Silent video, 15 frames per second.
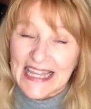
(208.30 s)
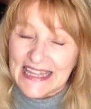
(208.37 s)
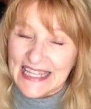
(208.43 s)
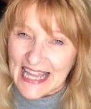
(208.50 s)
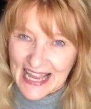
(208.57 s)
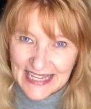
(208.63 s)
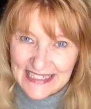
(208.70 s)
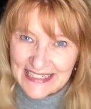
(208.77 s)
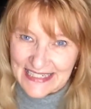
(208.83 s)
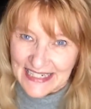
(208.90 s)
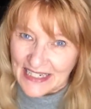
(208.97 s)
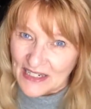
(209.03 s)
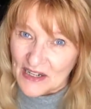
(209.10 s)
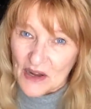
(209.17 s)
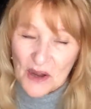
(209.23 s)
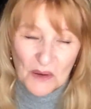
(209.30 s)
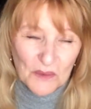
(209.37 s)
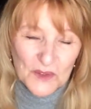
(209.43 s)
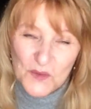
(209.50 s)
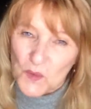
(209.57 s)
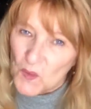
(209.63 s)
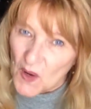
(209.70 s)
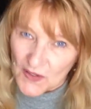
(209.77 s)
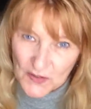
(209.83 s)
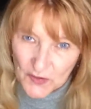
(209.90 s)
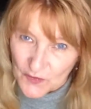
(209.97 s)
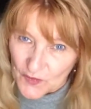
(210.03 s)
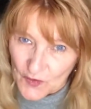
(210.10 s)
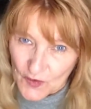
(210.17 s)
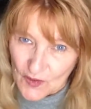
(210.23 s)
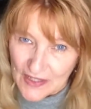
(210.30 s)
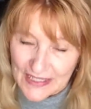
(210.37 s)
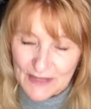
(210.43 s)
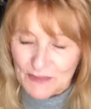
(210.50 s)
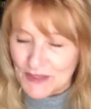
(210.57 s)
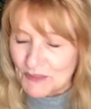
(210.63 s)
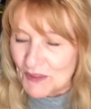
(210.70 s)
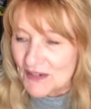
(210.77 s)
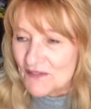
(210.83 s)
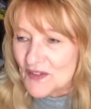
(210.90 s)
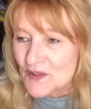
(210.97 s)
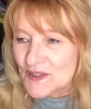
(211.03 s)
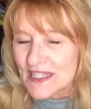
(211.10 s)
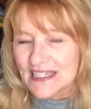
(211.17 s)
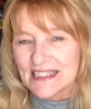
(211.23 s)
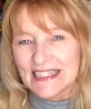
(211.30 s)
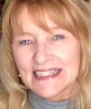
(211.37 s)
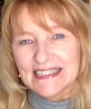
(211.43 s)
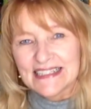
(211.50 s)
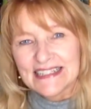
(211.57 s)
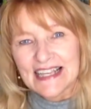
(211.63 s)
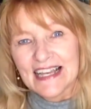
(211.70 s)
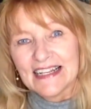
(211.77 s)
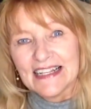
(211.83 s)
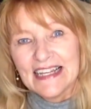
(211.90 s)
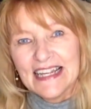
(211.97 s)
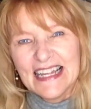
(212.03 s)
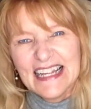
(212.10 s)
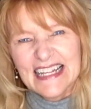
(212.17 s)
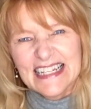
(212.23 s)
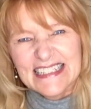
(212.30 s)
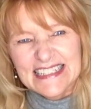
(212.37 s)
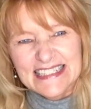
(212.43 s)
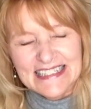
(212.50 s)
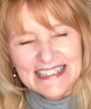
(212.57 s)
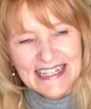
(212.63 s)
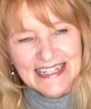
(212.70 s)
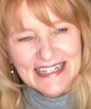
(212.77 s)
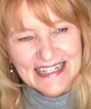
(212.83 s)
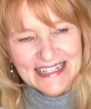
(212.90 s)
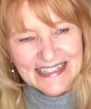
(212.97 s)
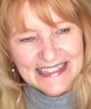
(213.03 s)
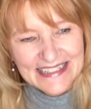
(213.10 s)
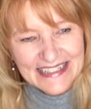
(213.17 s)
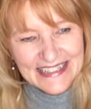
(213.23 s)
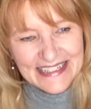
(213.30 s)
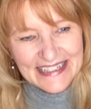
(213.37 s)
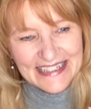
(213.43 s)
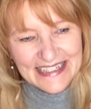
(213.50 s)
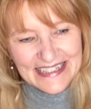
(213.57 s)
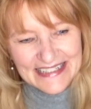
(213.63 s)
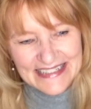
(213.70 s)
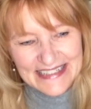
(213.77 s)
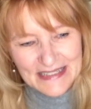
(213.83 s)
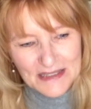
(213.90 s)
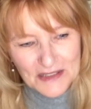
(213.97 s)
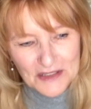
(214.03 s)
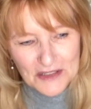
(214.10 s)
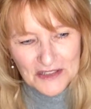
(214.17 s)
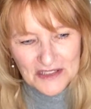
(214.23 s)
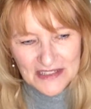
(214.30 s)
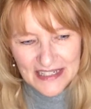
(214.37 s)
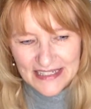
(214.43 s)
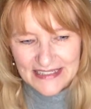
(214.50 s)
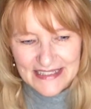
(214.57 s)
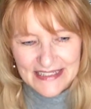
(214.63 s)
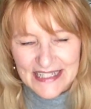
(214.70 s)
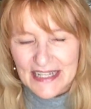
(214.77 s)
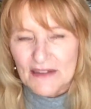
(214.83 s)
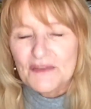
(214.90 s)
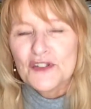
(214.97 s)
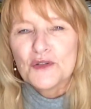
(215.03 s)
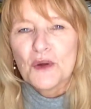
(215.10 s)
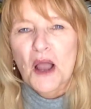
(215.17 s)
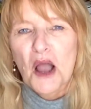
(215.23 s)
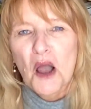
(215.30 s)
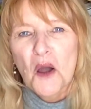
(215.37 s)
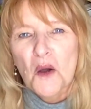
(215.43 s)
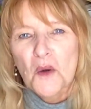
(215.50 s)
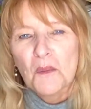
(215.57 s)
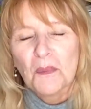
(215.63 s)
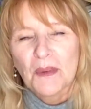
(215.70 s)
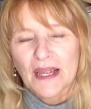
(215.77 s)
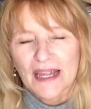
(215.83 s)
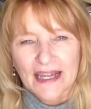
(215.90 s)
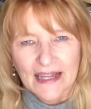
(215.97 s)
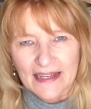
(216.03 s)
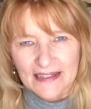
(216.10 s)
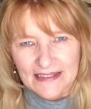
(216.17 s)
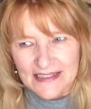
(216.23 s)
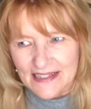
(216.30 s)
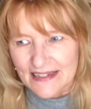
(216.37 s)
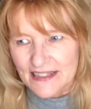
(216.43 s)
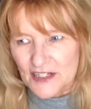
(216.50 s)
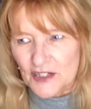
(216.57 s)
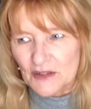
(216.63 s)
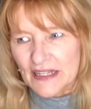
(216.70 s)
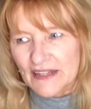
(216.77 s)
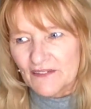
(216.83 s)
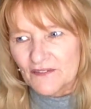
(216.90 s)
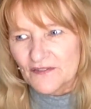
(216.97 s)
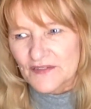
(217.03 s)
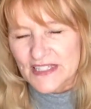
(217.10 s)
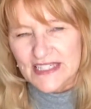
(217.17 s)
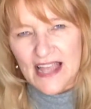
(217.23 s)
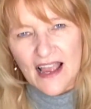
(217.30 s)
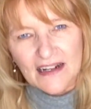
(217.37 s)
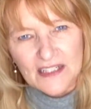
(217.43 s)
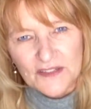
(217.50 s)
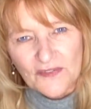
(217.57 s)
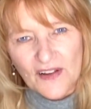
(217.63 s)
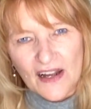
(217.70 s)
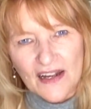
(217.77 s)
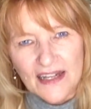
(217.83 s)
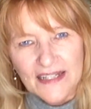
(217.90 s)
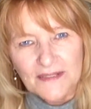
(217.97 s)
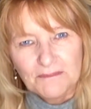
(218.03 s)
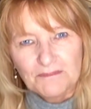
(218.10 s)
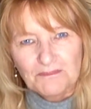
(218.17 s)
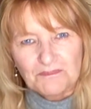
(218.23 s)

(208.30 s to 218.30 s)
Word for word: The ending was wonderful. It was one of those endings that it's, uh, it's, it's gives you hope and you leave satisfied.